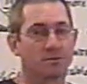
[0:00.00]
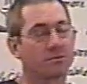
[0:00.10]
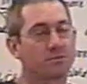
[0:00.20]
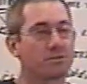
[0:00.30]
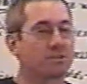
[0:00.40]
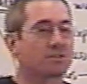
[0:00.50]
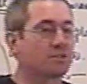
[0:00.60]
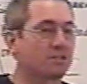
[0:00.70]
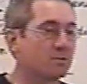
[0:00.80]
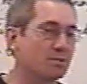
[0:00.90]
just the
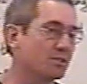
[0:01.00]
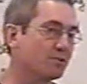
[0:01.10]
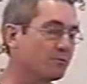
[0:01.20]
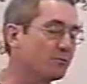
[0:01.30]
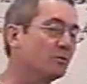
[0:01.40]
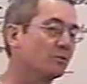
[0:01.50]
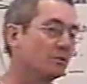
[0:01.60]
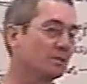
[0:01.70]
subject of food